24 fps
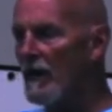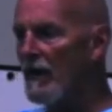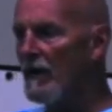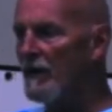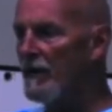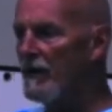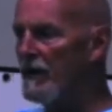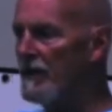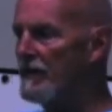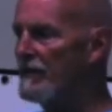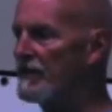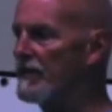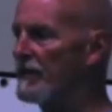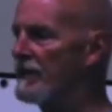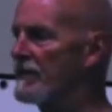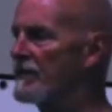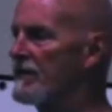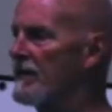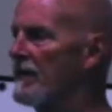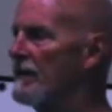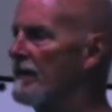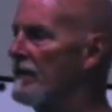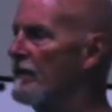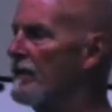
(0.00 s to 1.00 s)
thesis,
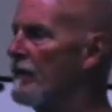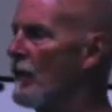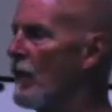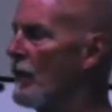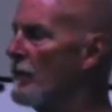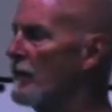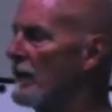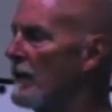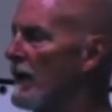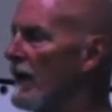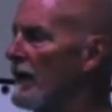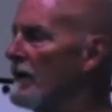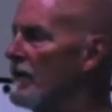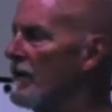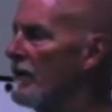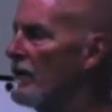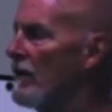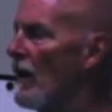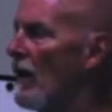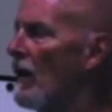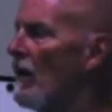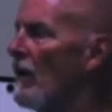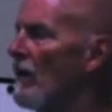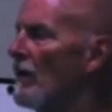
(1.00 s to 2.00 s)
and you formulate your
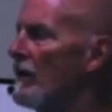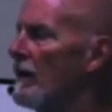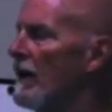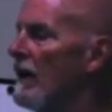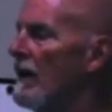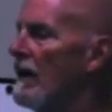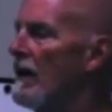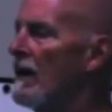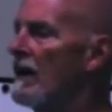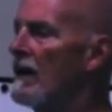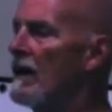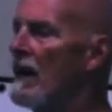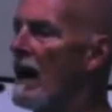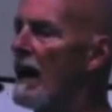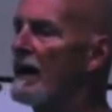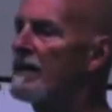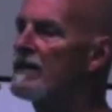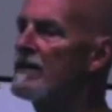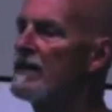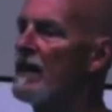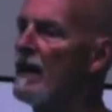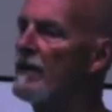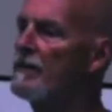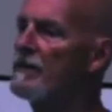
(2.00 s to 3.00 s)
own
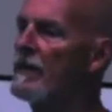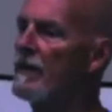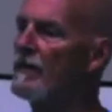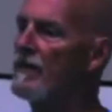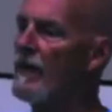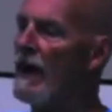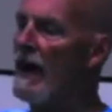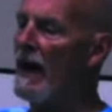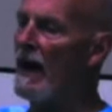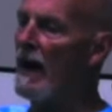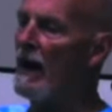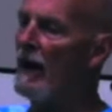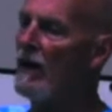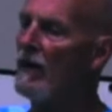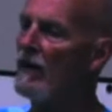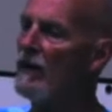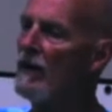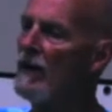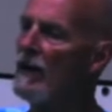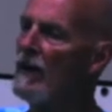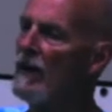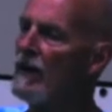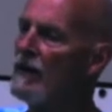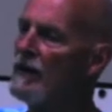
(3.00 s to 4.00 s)
concept of how
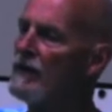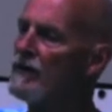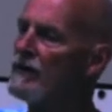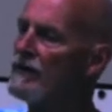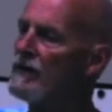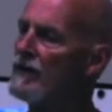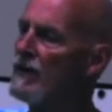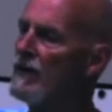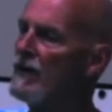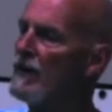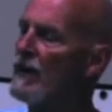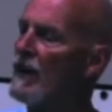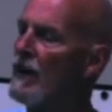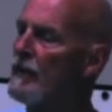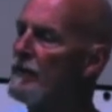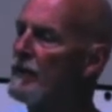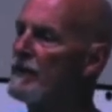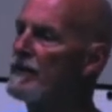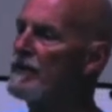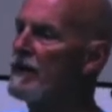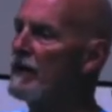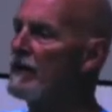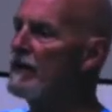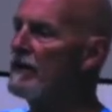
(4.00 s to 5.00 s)
you see a
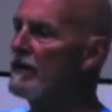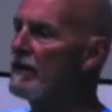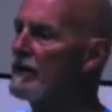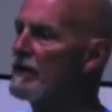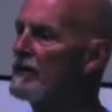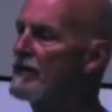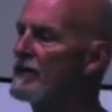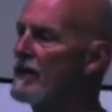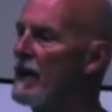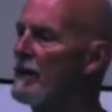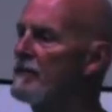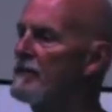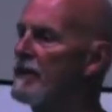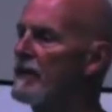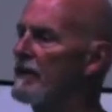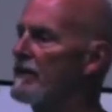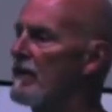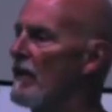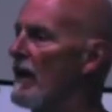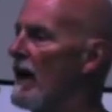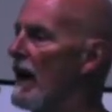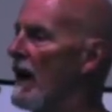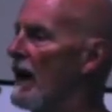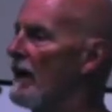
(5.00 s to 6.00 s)
particular subject
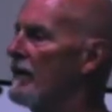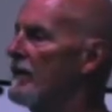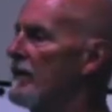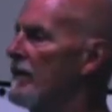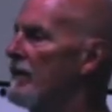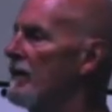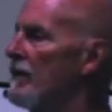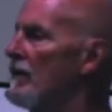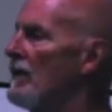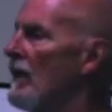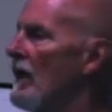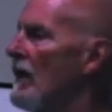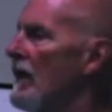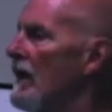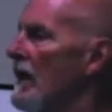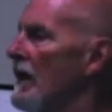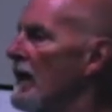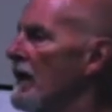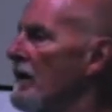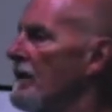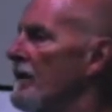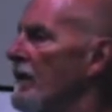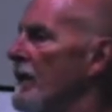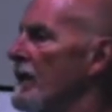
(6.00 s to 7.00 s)
or how you
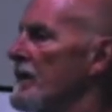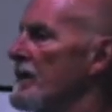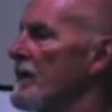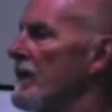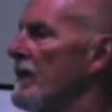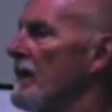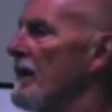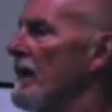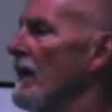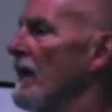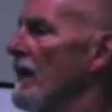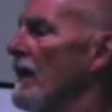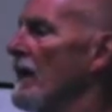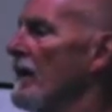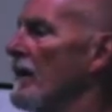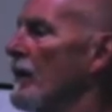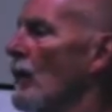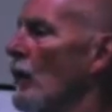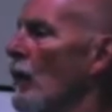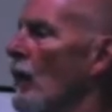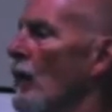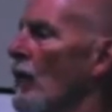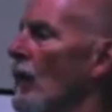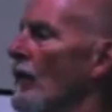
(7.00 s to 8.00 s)
envision the
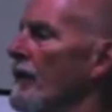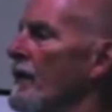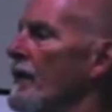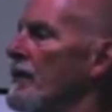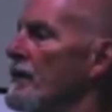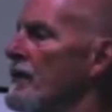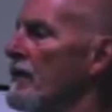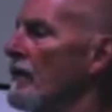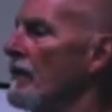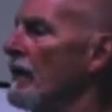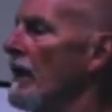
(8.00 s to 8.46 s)
world that you